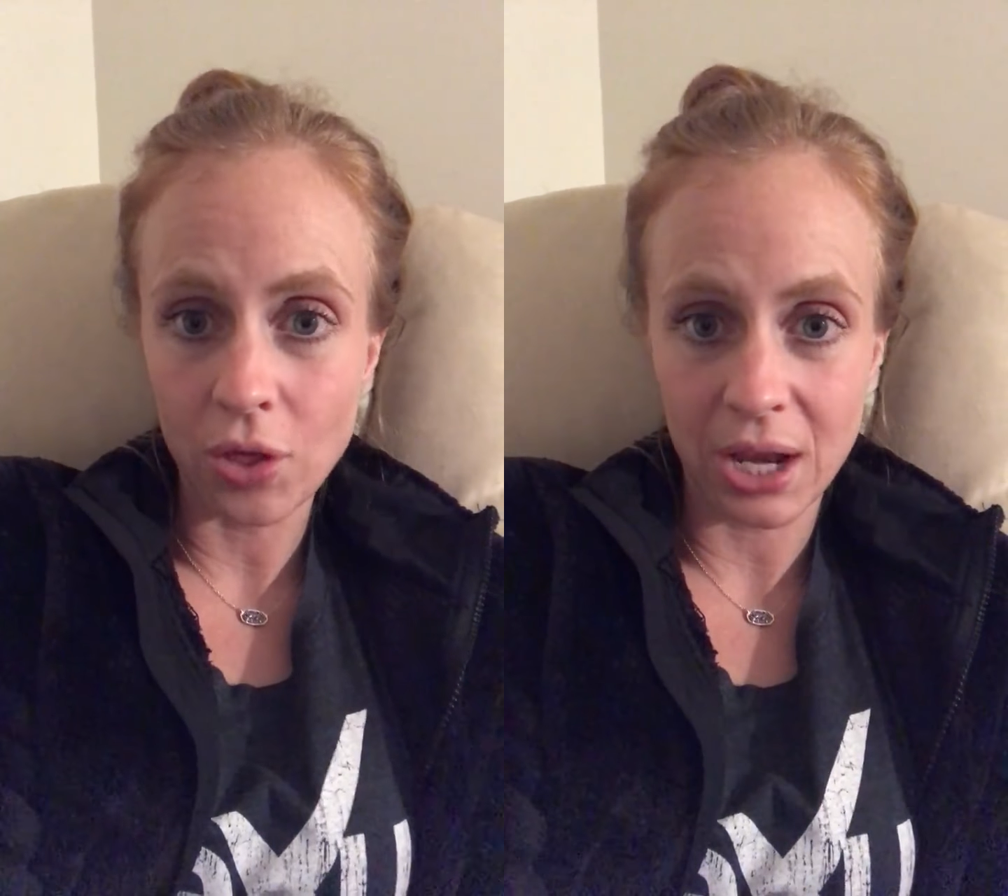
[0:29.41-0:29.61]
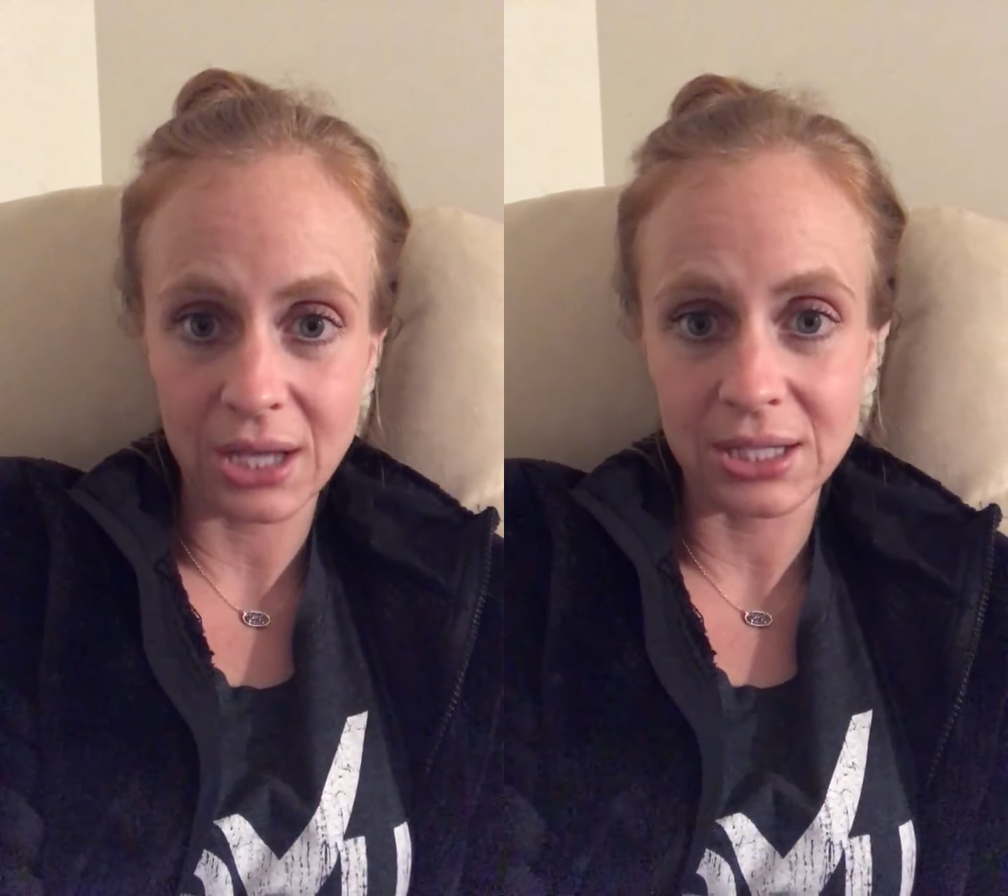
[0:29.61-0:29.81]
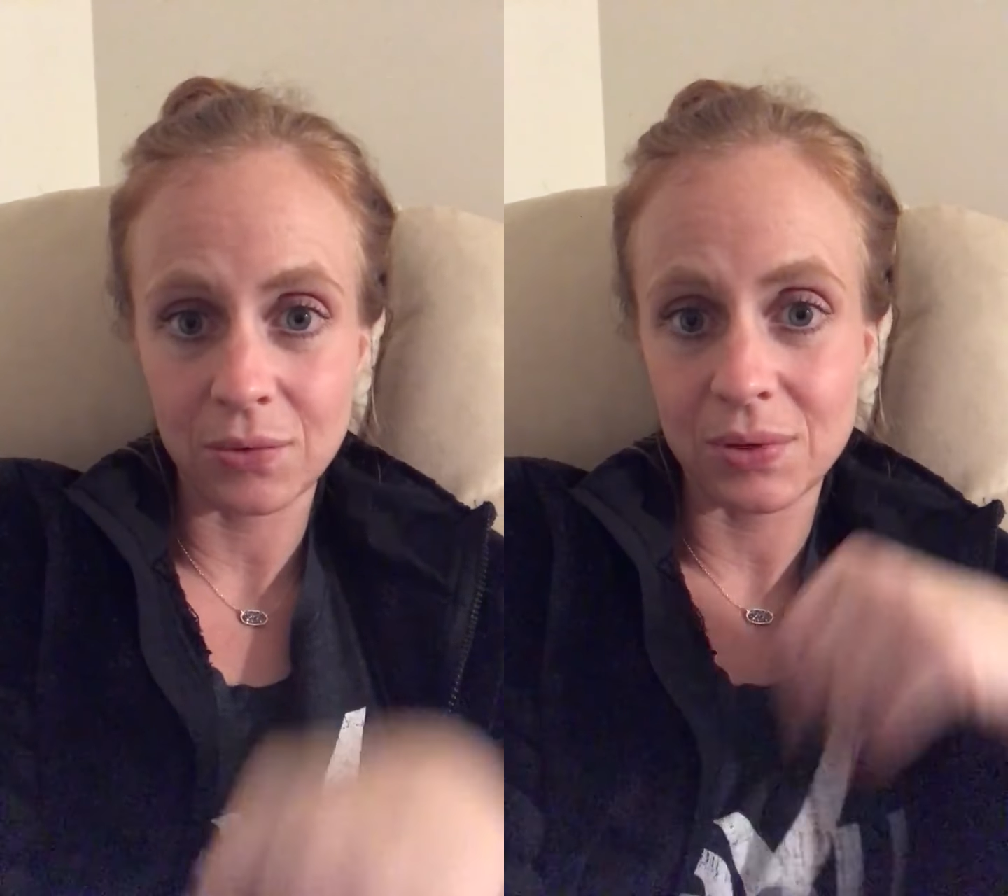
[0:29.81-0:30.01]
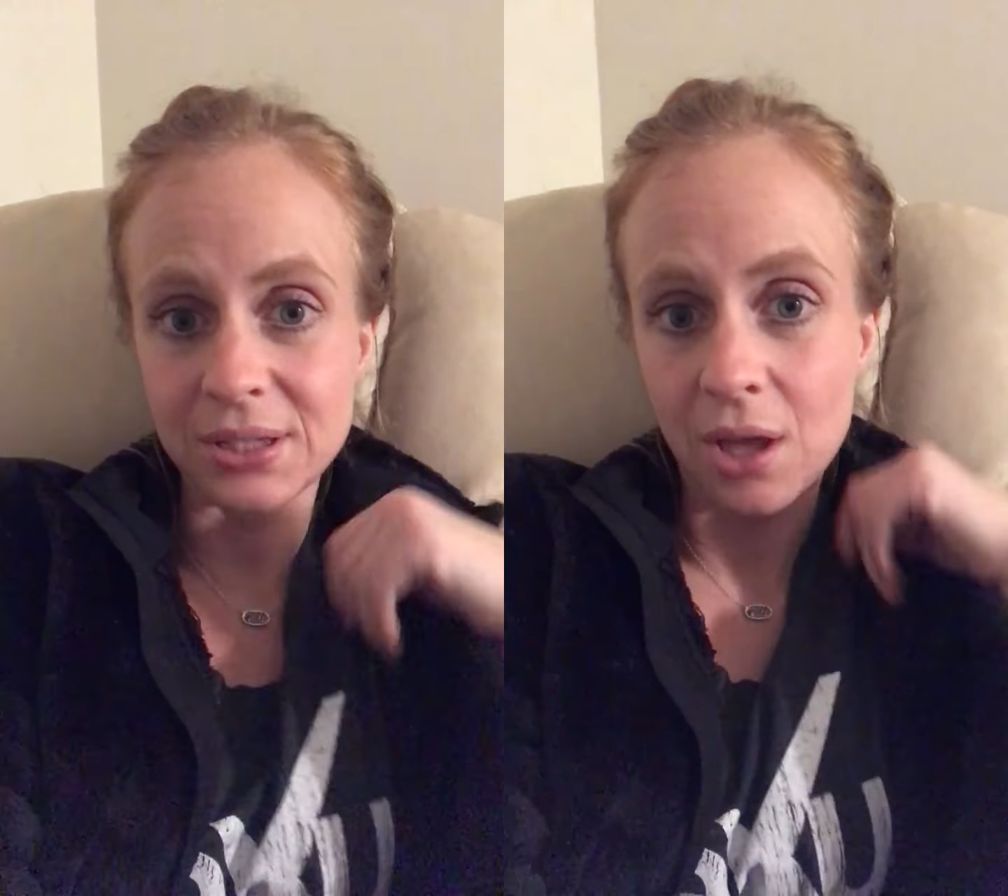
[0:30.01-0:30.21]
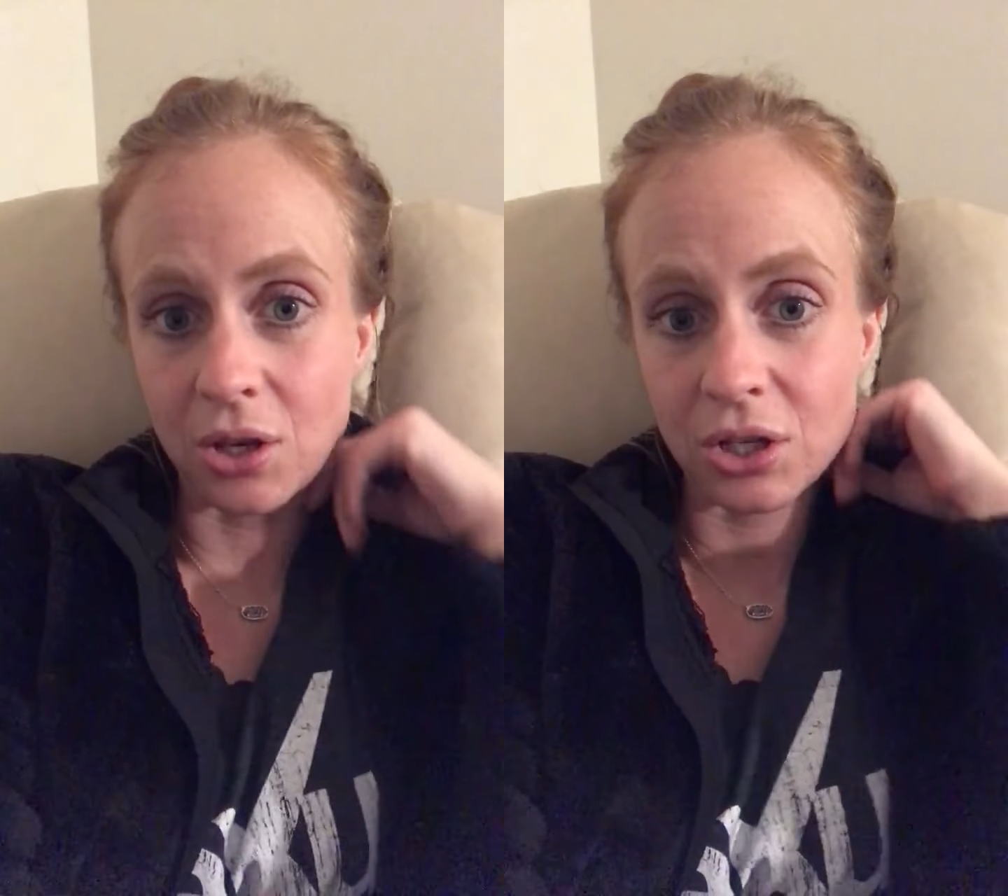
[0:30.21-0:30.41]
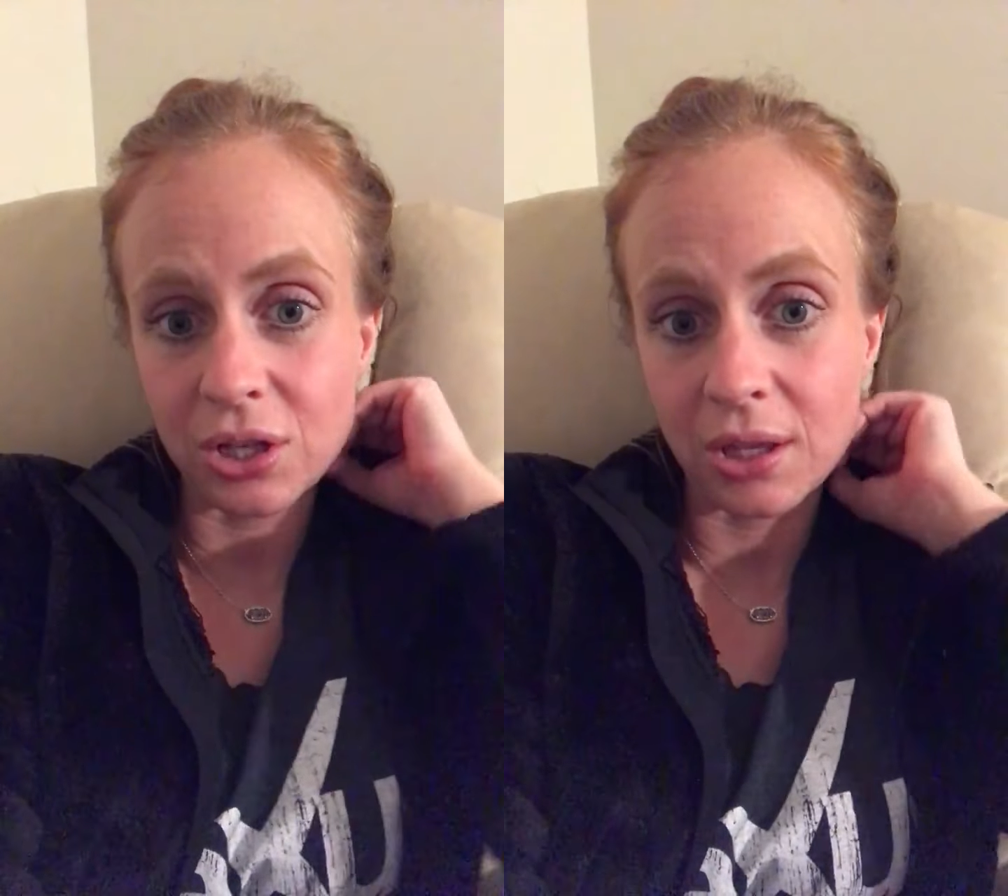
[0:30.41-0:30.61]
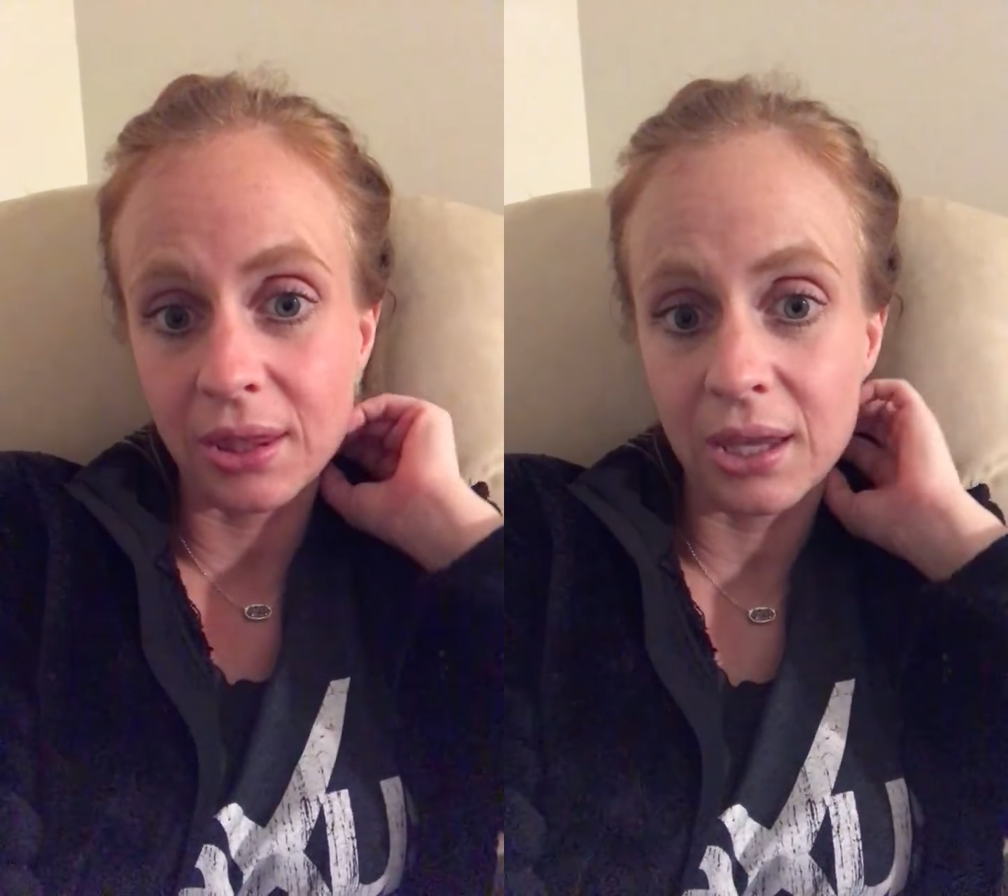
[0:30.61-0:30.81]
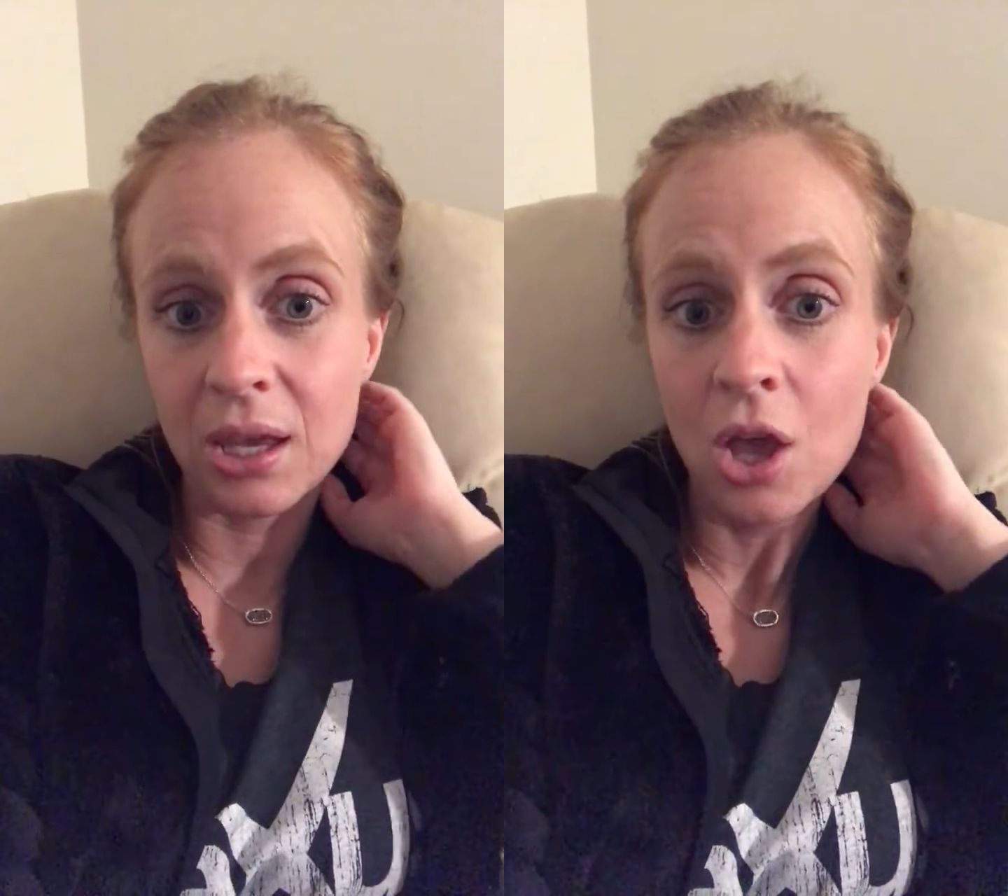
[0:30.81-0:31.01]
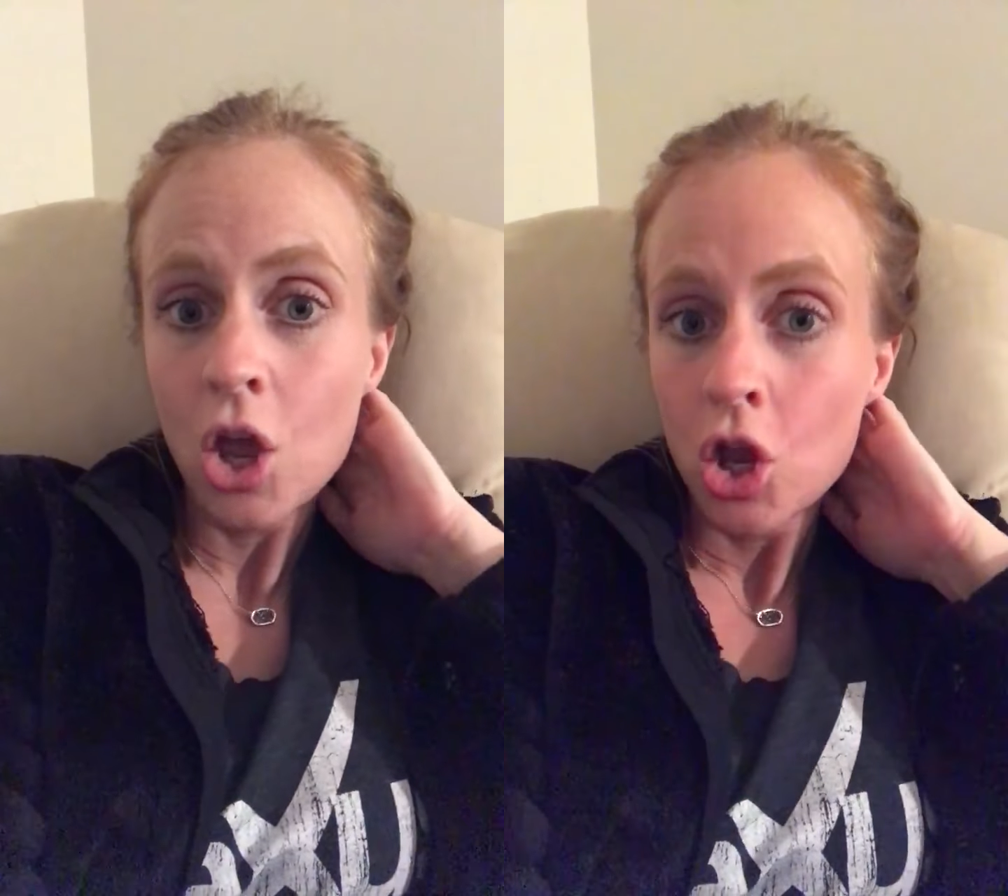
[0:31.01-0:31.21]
that I did with Sonia Dudley